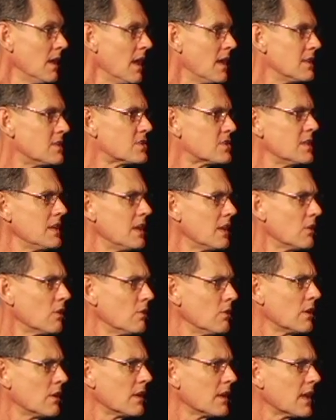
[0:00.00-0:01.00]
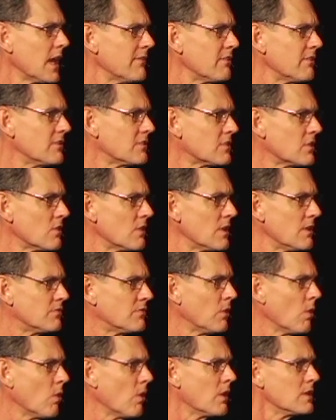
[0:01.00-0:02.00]
And see, in Luke
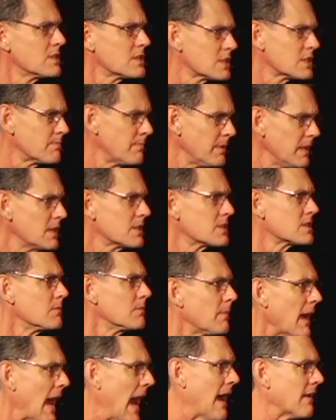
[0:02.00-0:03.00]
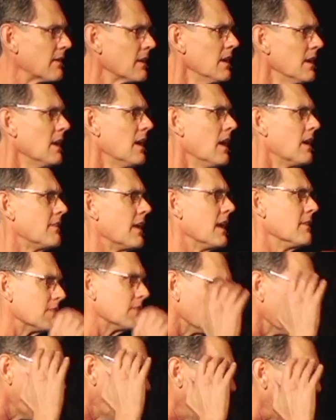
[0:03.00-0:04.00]
11:34, it speaks about that
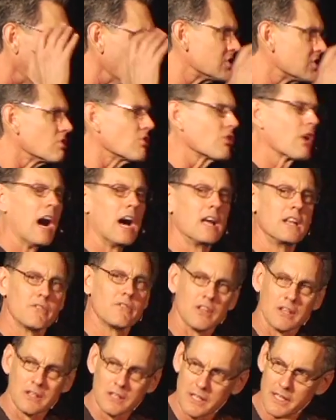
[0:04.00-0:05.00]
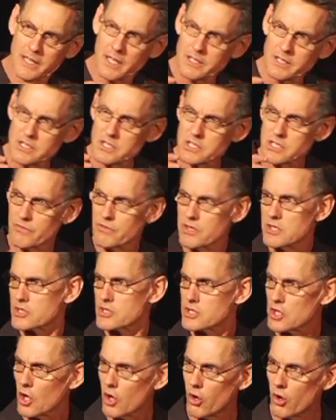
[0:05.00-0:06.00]
the eyes are kind of the lens of the
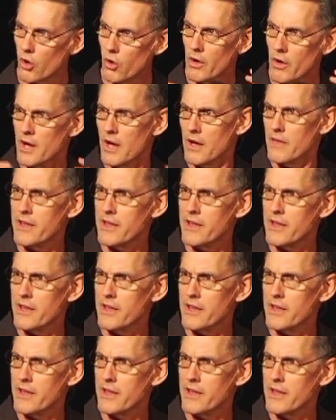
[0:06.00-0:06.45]
soul.